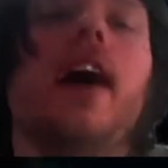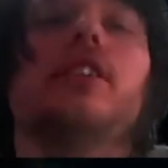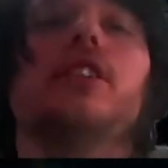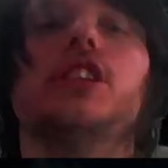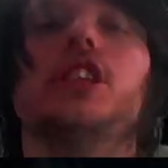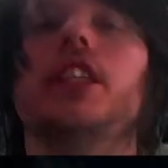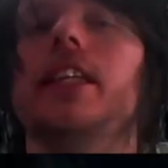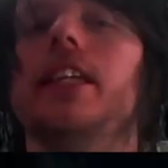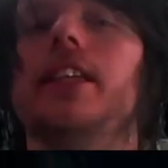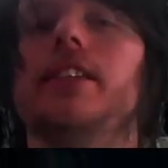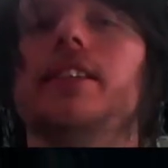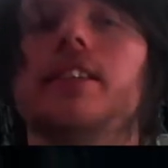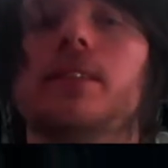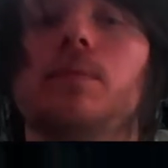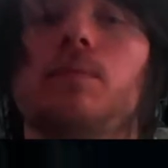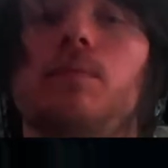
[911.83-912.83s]
Ouchie
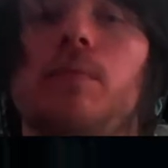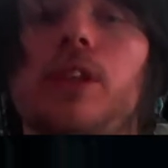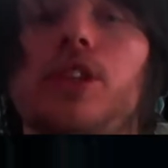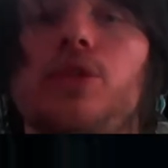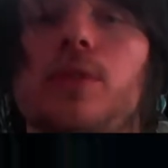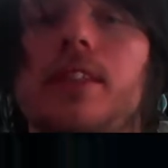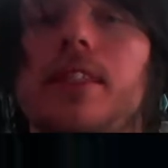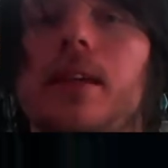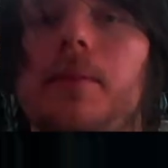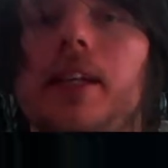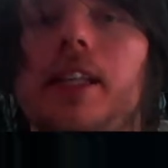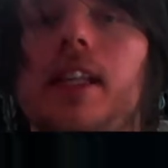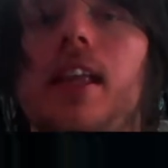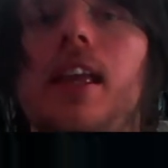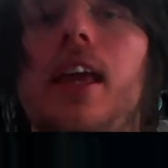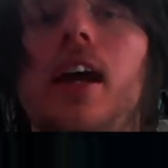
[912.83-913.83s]
can ritual
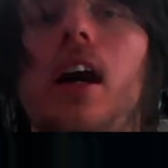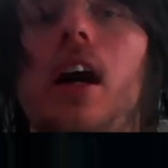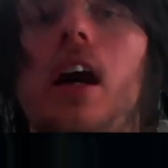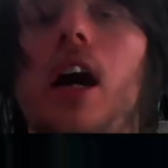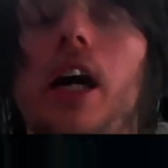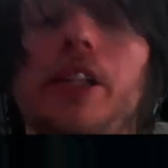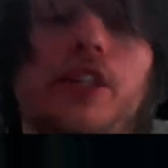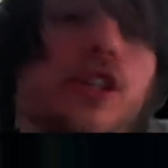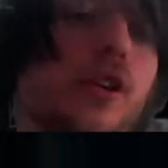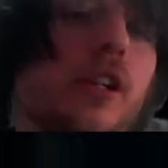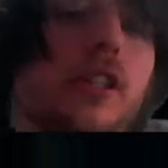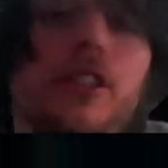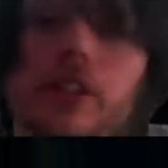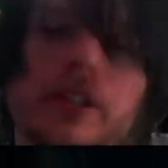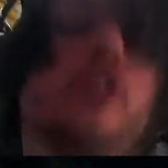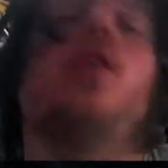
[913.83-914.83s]
summon on
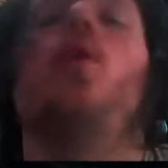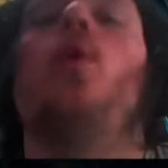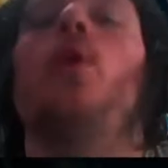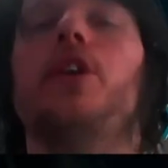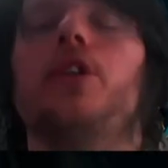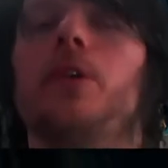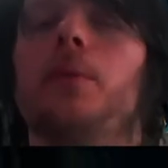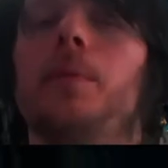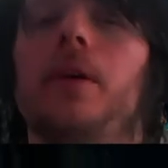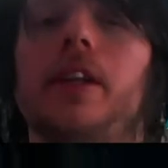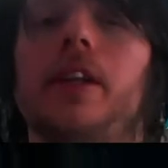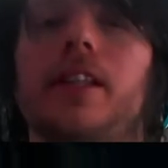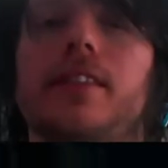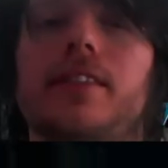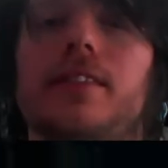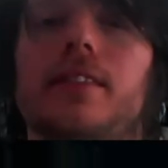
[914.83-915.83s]
your turn or your
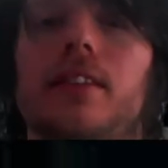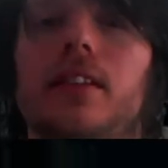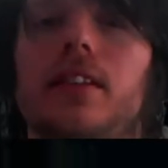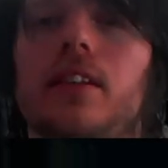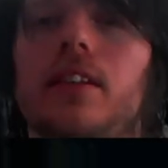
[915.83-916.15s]
opponent's.